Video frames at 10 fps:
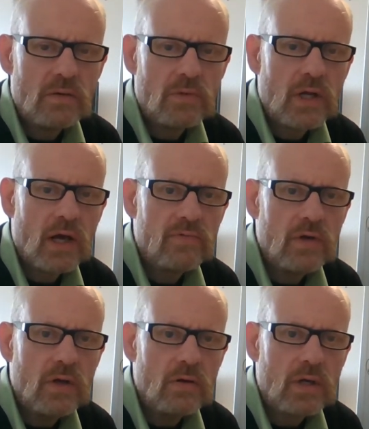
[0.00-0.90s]
I want to have a
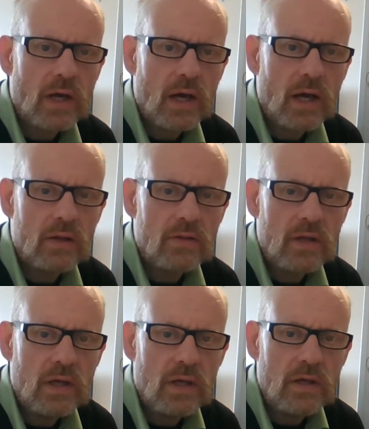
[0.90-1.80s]
look at
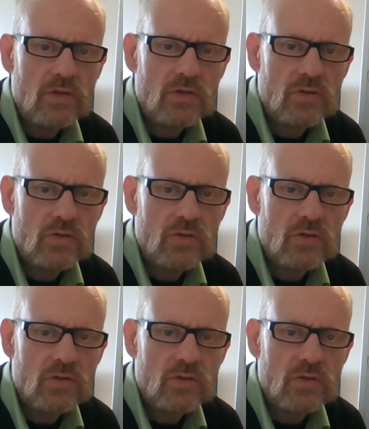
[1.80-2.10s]
the